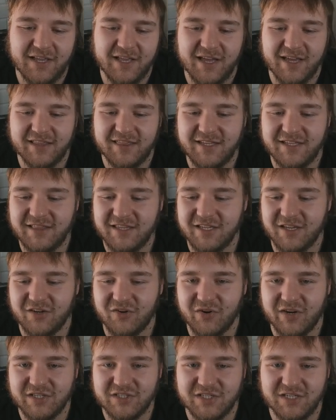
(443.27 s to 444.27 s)
I think the
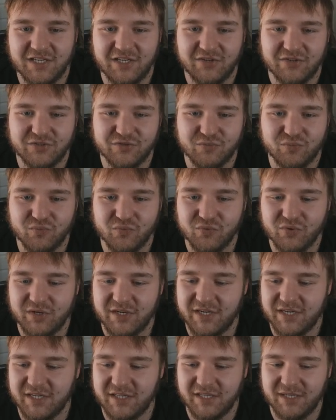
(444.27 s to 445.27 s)
aggression here is
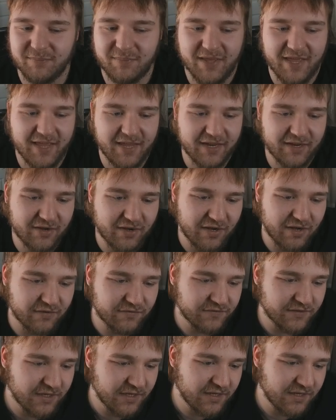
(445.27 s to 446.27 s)
really paying
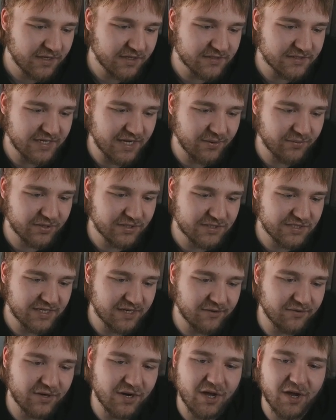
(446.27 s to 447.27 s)
off because now we're going to cheat
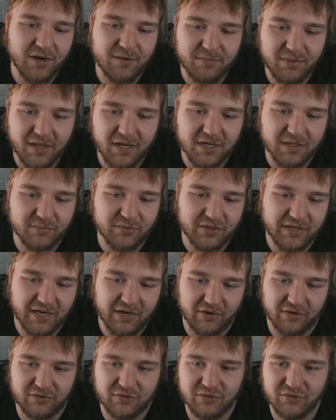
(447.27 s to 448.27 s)
out an unblockable
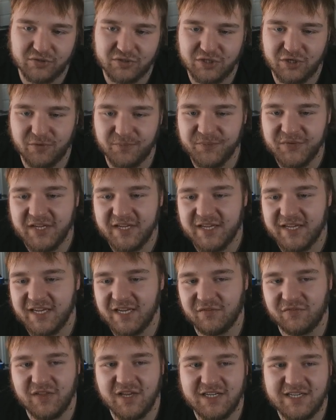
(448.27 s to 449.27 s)
character. So
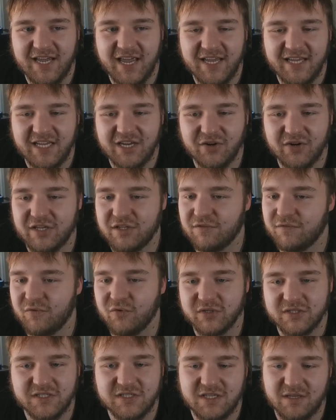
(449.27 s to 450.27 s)
if they take here, it
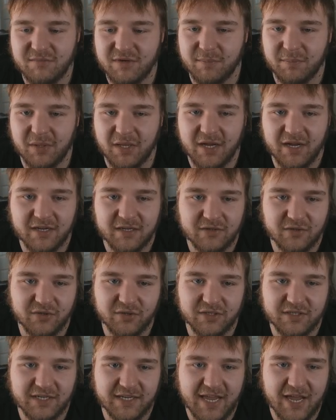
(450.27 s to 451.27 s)
forces them to block
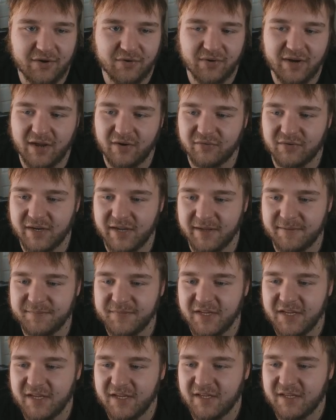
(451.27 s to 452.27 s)
or to counter out, right?
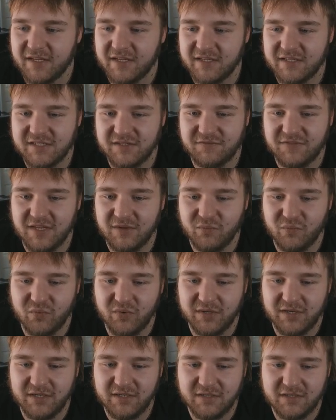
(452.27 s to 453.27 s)
Because if they
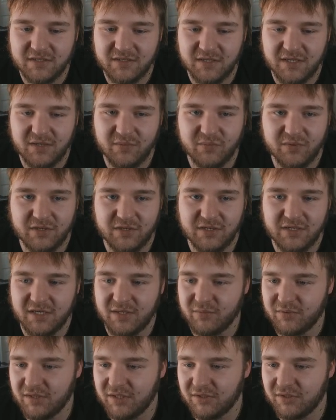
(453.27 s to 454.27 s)
wouldn't, it would
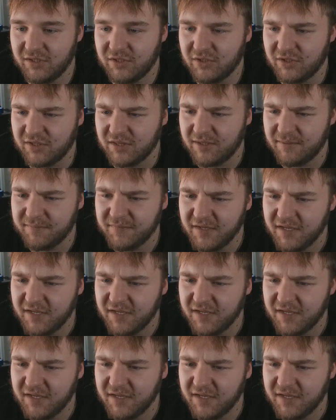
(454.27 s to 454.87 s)
literally cook them.